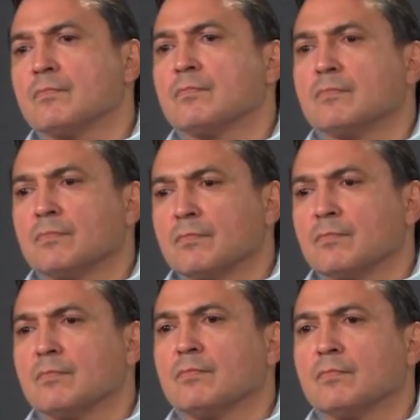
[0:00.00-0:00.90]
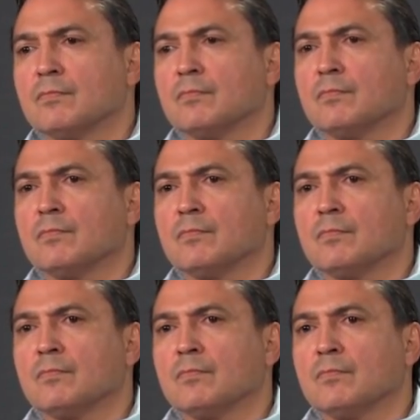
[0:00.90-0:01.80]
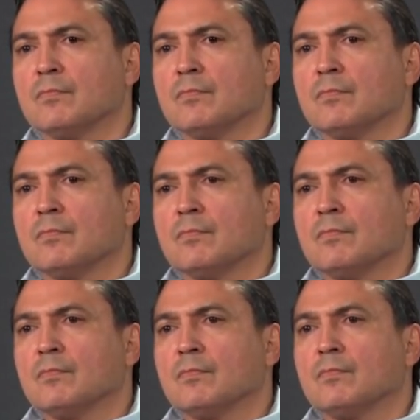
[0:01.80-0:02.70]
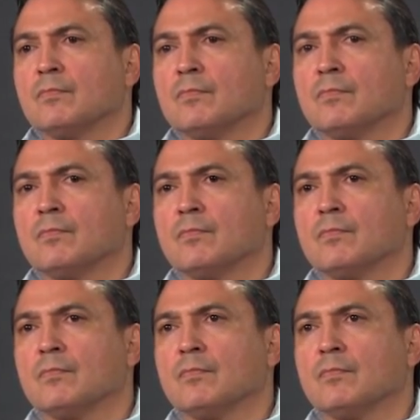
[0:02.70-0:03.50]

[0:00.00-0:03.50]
(not speaking)